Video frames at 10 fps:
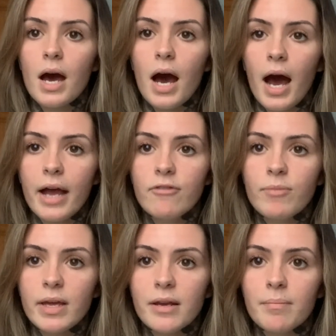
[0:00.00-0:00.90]
I have
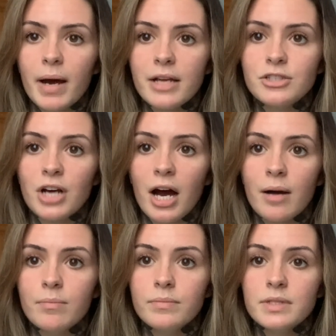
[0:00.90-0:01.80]
made it my
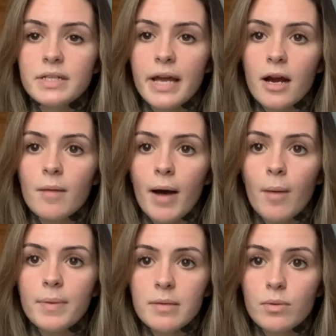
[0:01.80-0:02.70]
job to care about
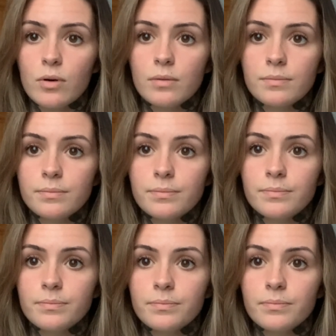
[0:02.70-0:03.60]
people.
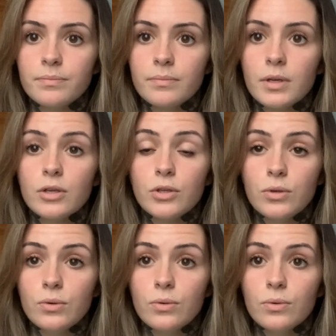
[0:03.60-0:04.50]

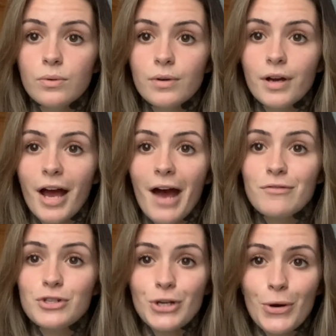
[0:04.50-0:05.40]
You have
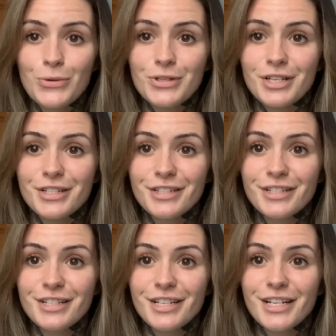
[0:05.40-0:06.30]
chosen
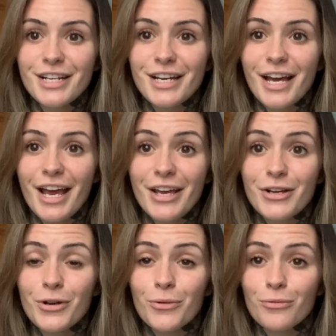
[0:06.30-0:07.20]
a
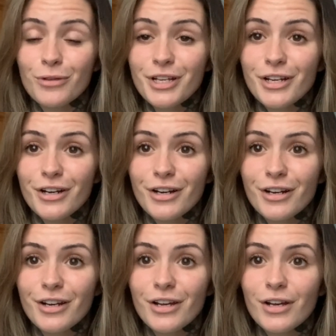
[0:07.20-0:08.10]
career
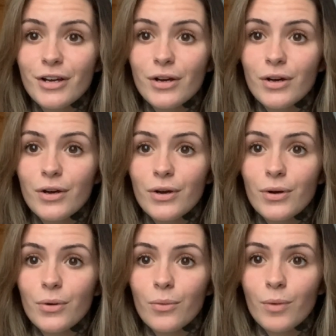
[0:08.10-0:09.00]

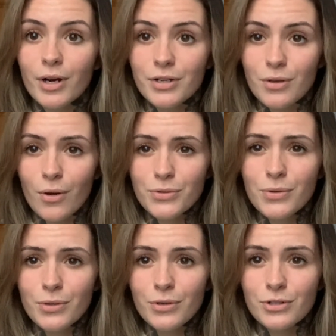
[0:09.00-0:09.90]
where it is also
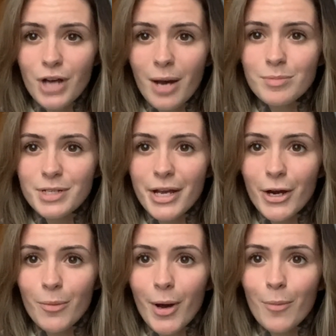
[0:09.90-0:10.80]
your job to care
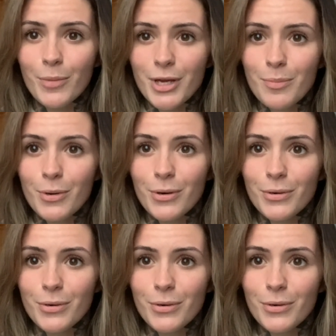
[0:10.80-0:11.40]
about people.